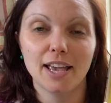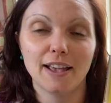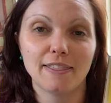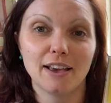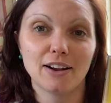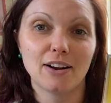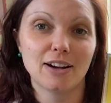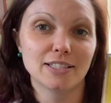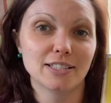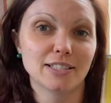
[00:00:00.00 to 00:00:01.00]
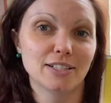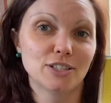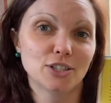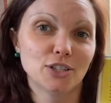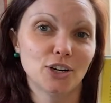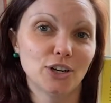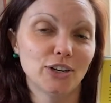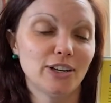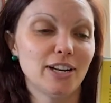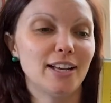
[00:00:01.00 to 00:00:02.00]
and that causes it to
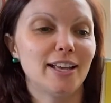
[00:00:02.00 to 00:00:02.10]
turn